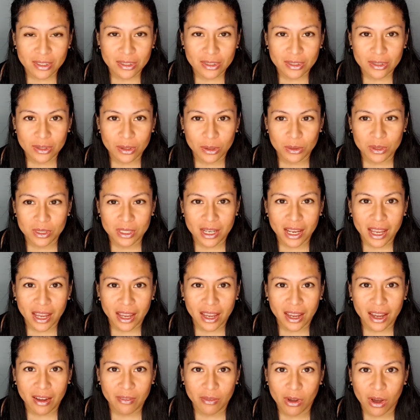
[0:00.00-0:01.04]
So
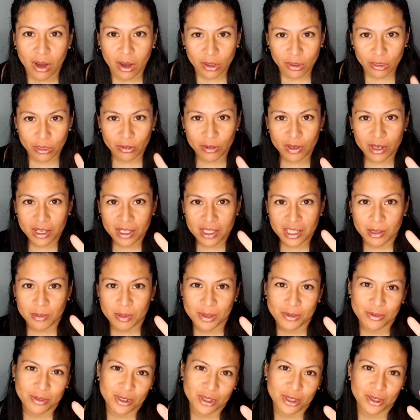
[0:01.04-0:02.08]
today I've got 3
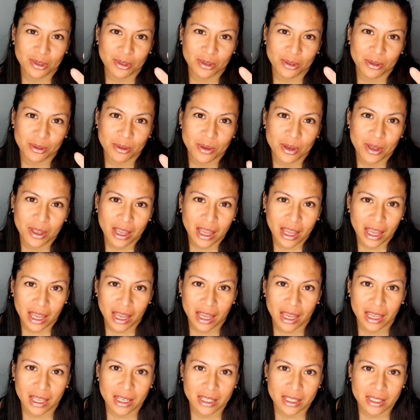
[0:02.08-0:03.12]
tips for you,
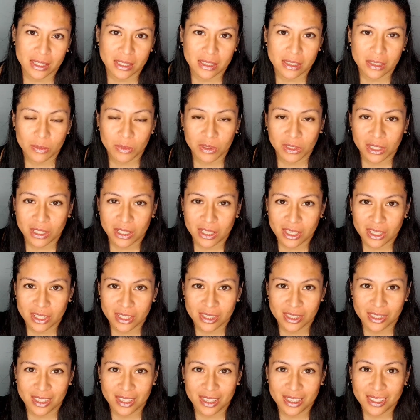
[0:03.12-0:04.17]
and
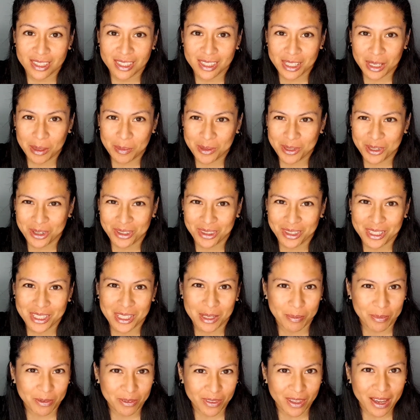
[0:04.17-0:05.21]
these tips are the
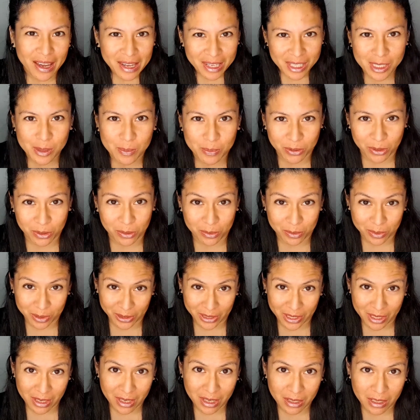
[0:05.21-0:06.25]
tip of the iceberg
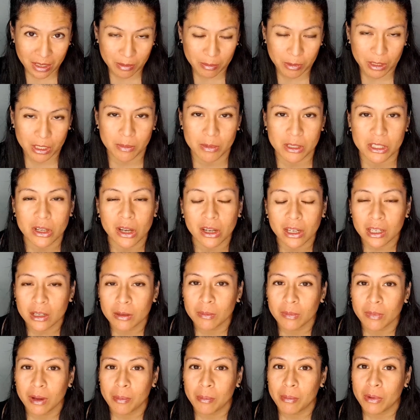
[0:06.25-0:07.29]
really, and I'm going to be
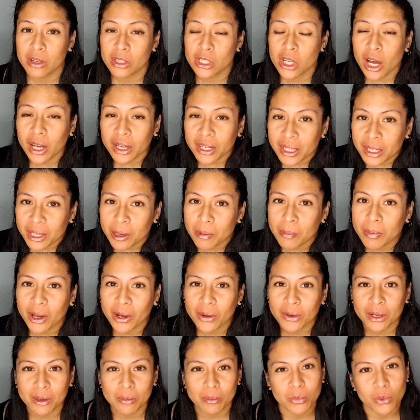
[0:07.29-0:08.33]
talking
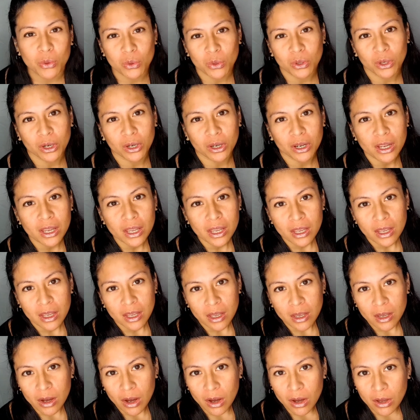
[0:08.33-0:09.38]
about it more
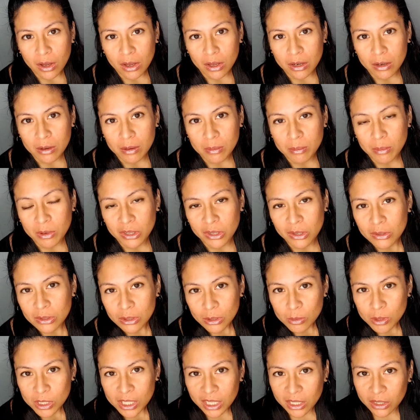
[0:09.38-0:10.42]
on my
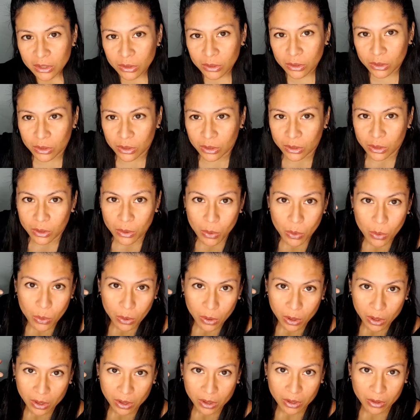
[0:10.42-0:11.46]
YouTube channel
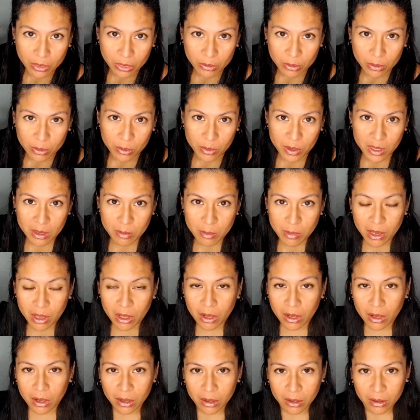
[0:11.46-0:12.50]
or through
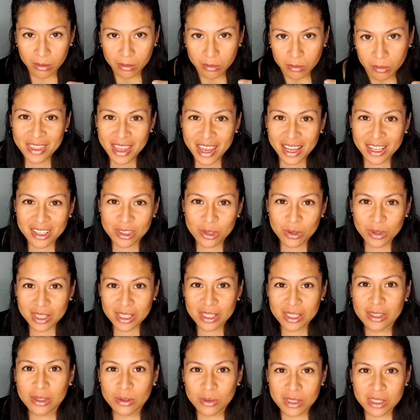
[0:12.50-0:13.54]
email. And so
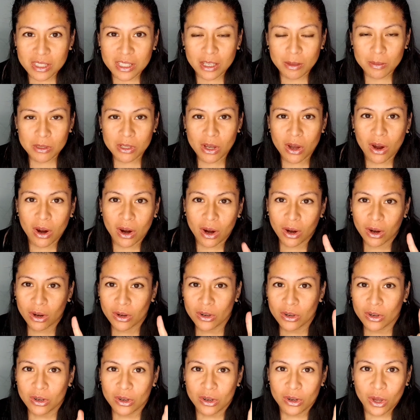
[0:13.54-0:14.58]
these 3 tips are
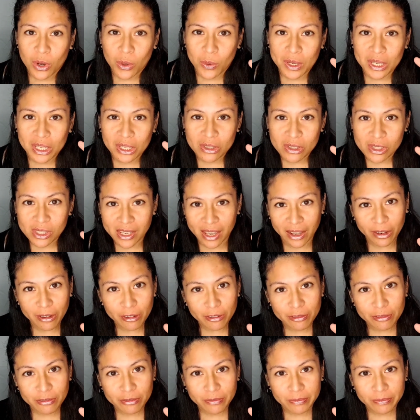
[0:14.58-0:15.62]
knowing yourself,